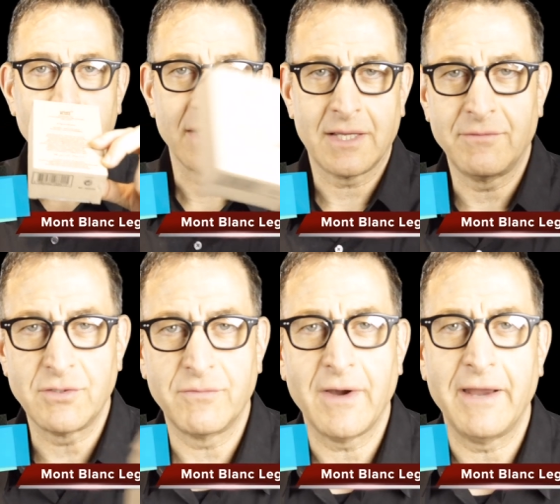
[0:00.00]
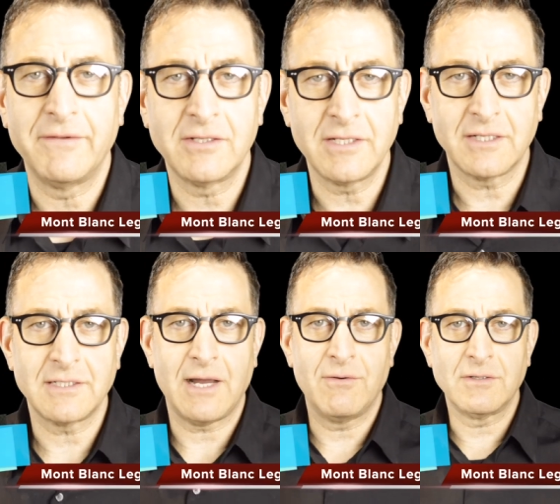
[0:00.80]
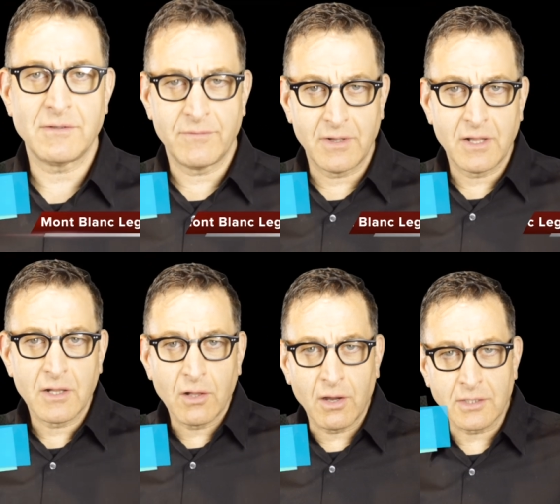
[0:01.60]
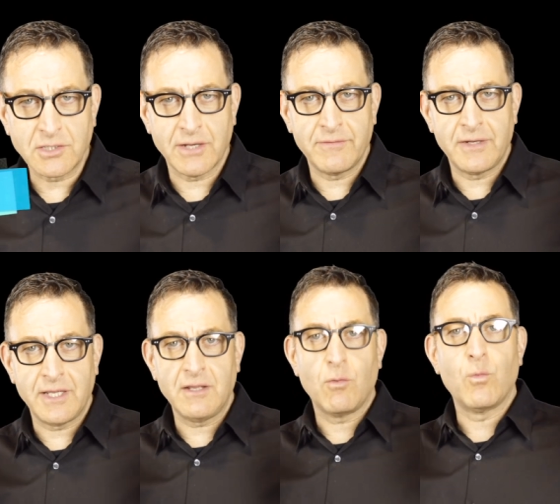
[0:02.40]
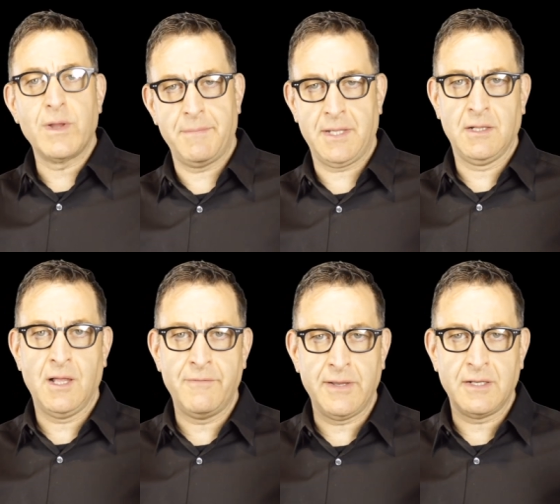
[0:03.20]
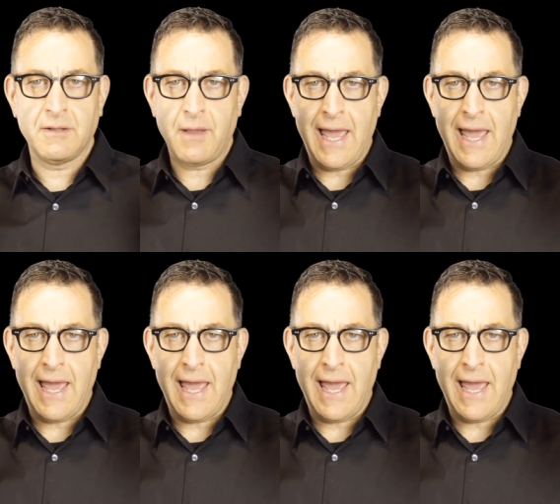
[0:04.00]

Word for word: It gives you five to six hours of longevity. Women love it.